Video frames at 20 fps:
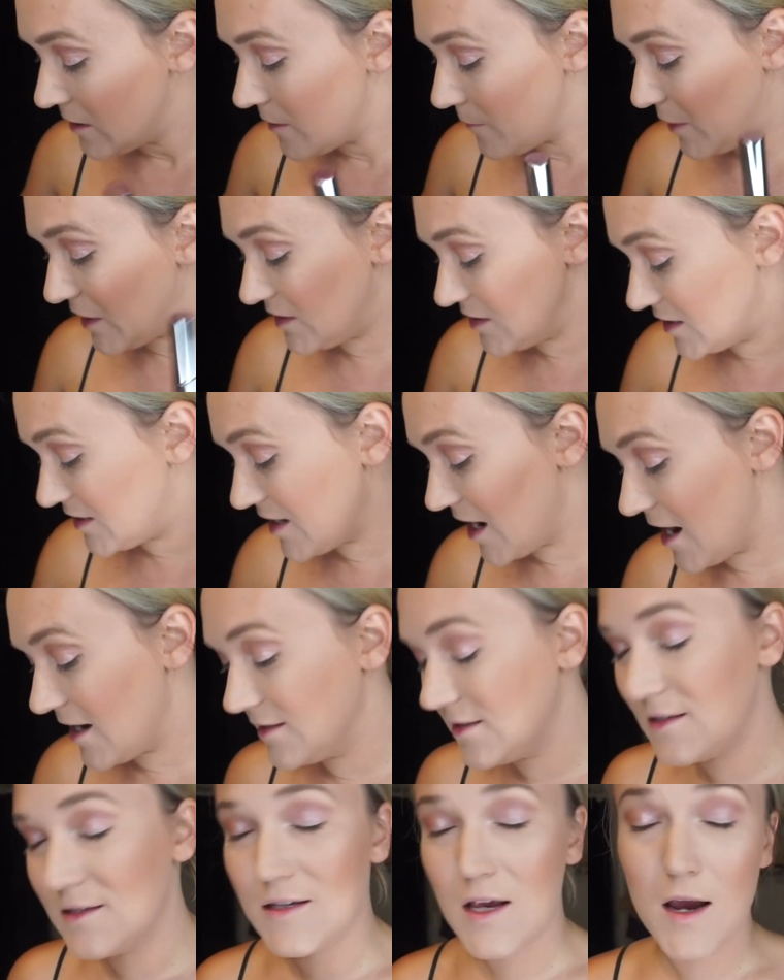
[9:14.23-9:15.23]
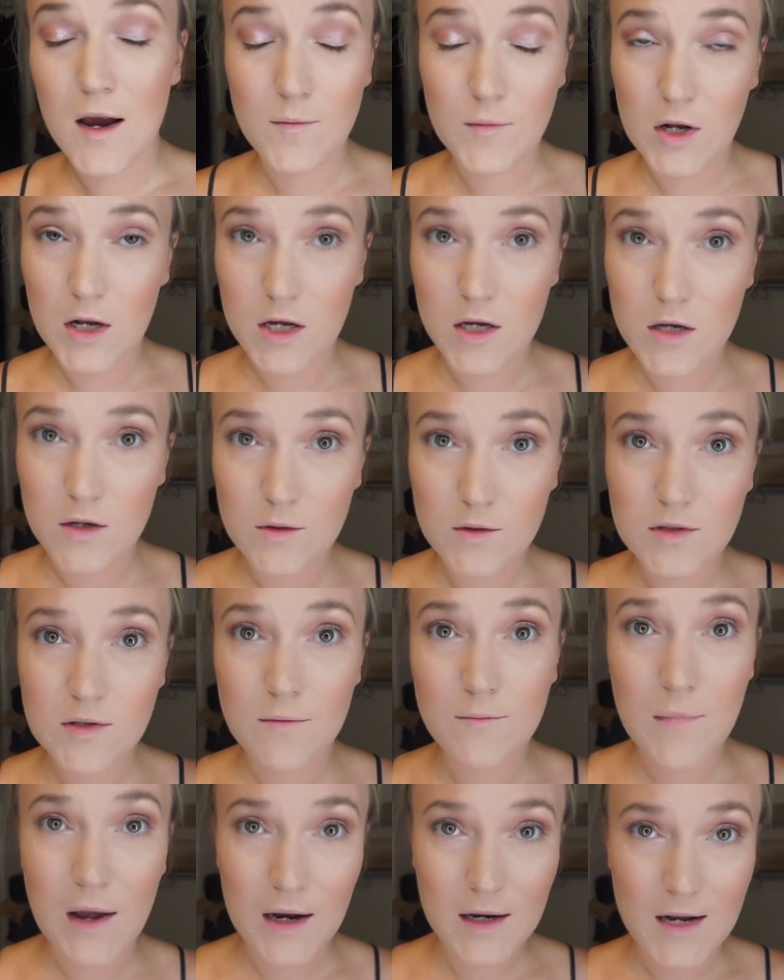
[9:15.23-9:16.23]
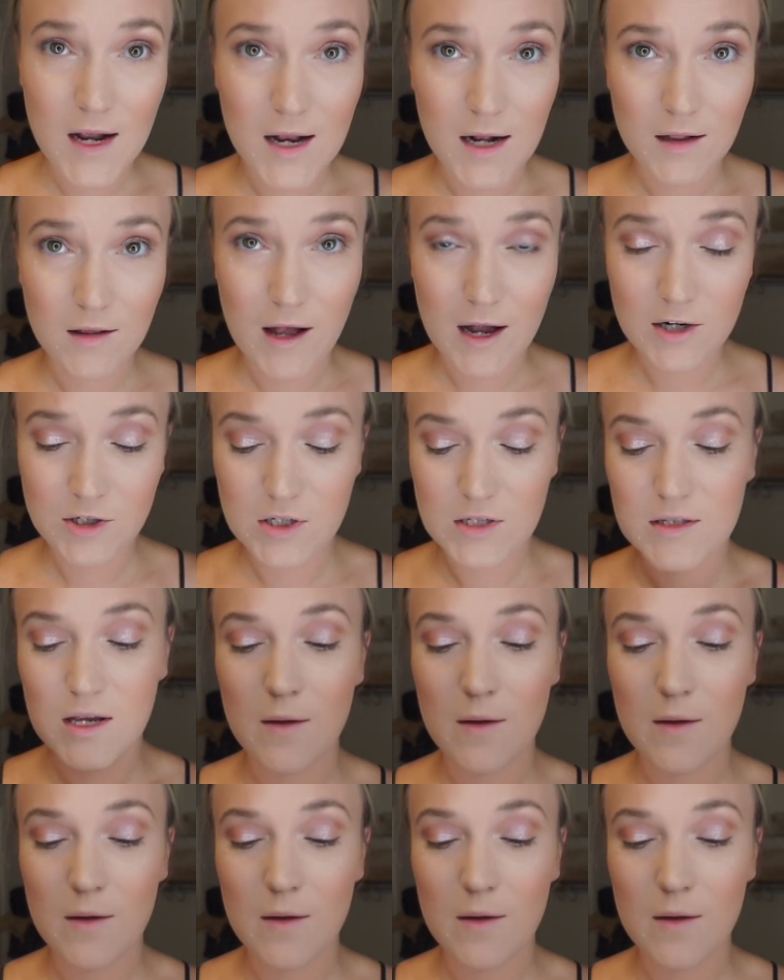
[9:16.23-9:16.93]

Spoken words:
But today, since I am gonna use magnetic lashes,